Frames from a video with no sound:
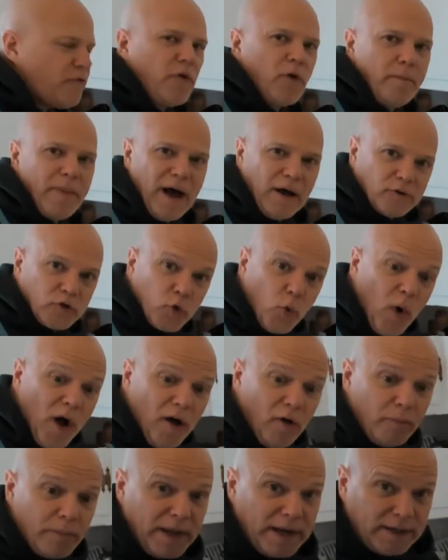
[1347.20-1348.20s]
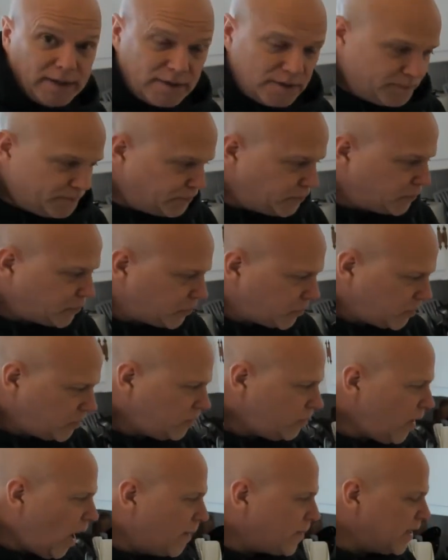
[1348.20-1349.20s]
for about 12 minutes.
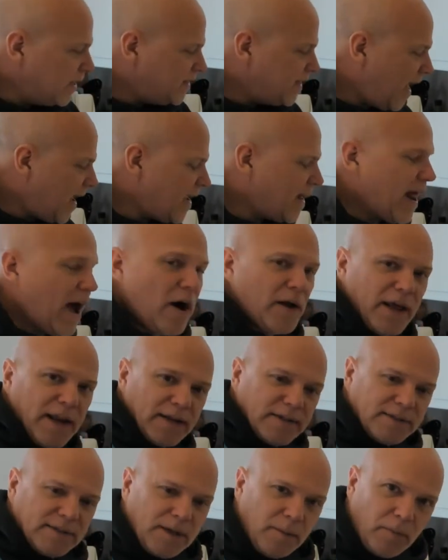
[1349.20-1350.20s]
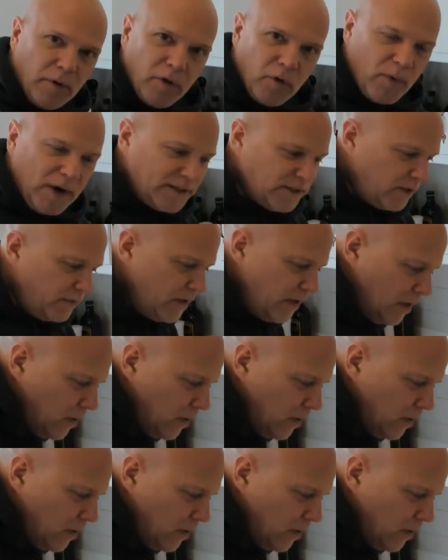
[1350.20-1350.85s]
I'm going to take it out and assemble the rest of the